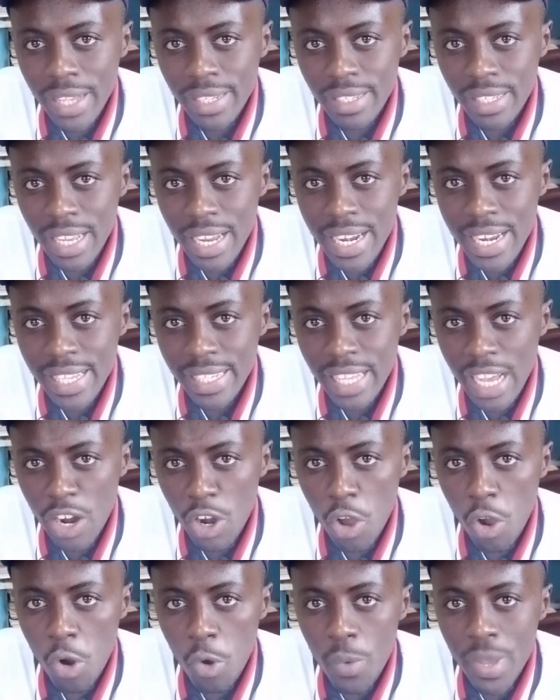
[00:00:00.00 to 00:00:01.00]
studies
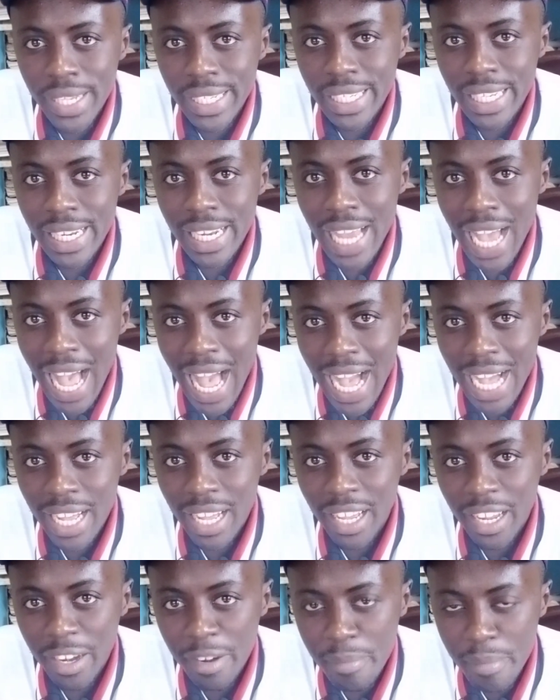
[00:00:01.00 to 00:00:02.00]
are always in
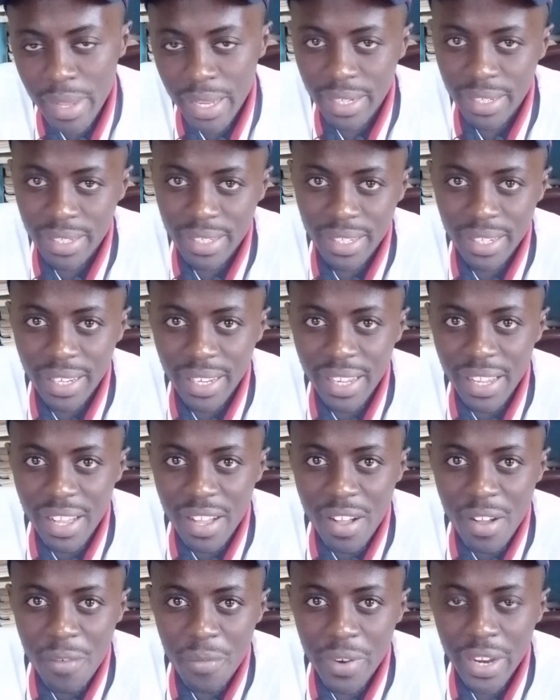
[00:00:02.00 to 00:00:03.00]
agreement.
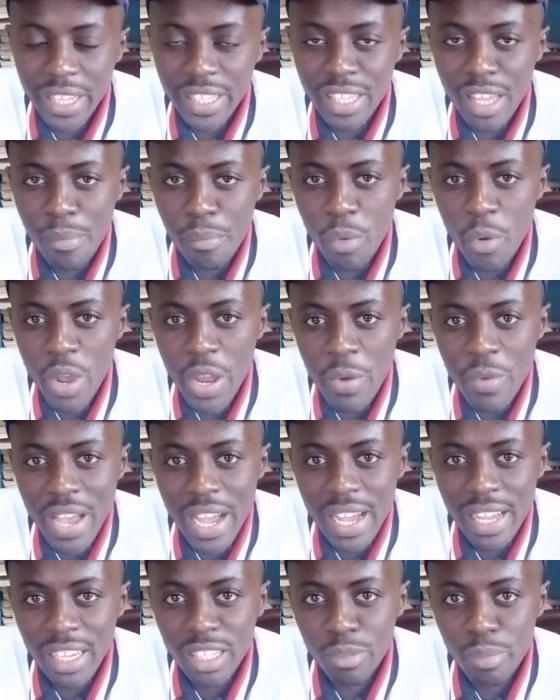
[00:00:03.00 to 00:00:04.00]
For example, when we
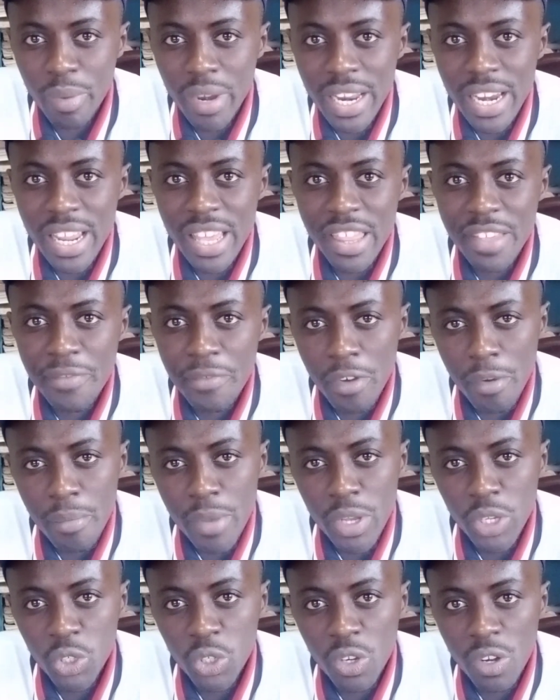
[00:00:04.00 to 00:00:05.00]
are explaining the
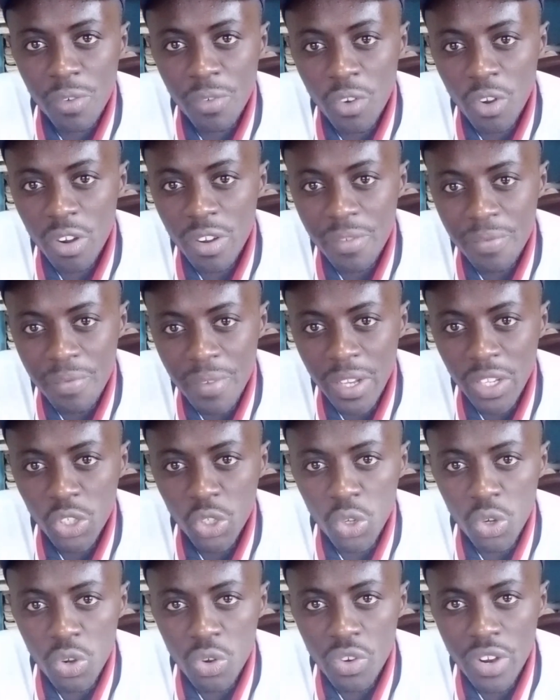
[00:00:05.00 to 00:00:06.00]
formation of
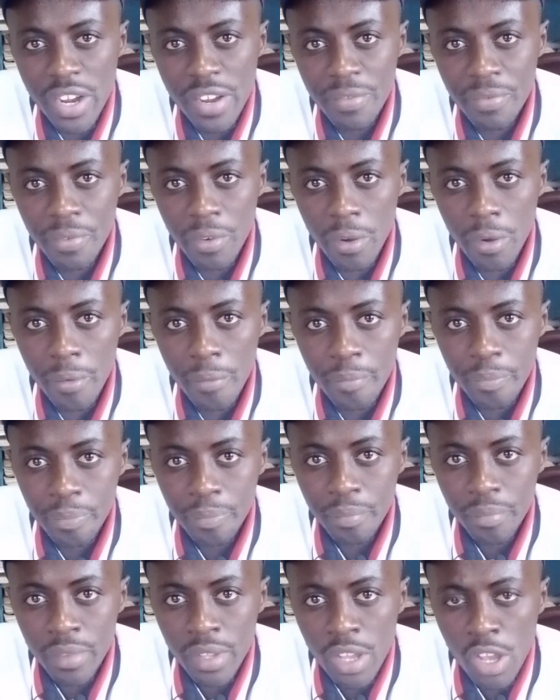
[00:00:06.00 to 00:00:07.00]
convection or rainfall,
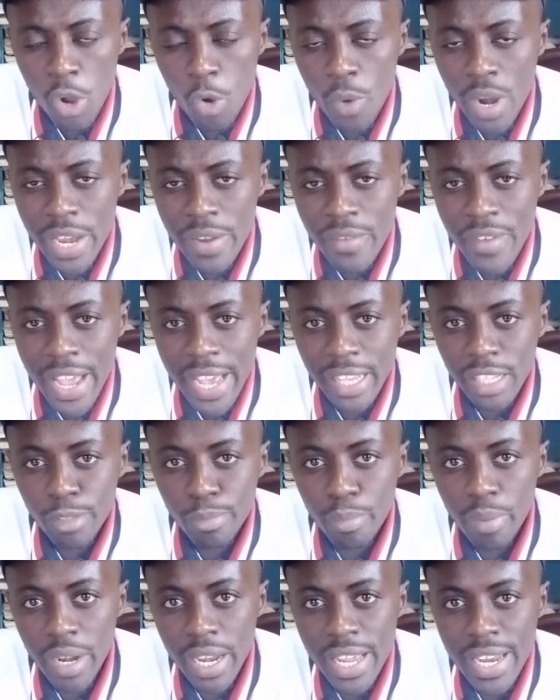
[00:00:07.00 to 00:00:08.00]
when we are
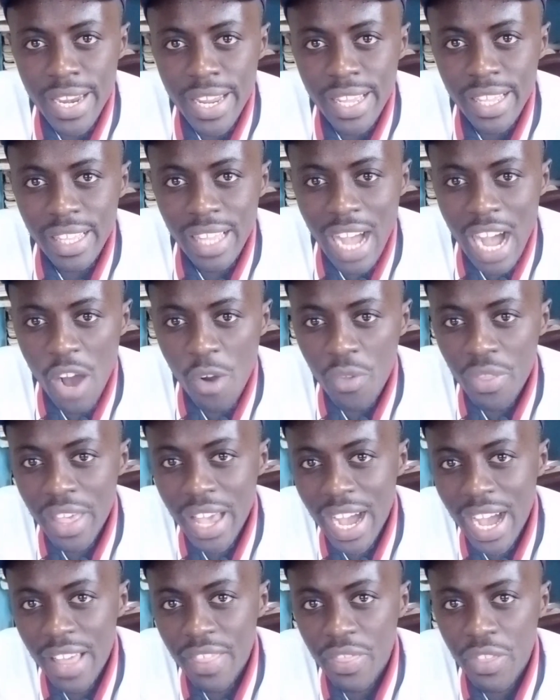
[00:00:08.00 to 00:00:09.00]
explaining how
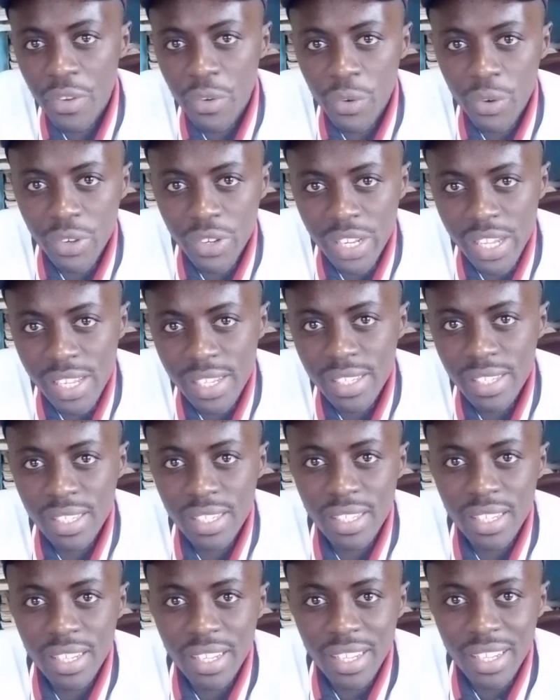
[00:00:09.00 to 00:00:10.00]
the earth
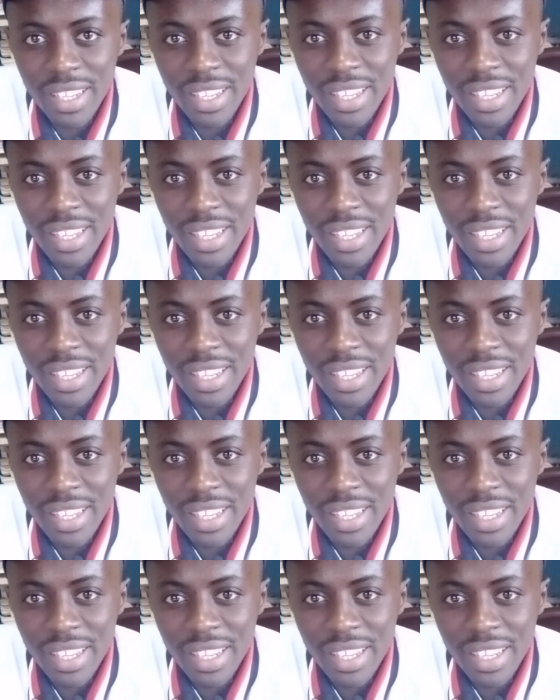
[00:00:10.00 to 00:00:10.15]
rotates,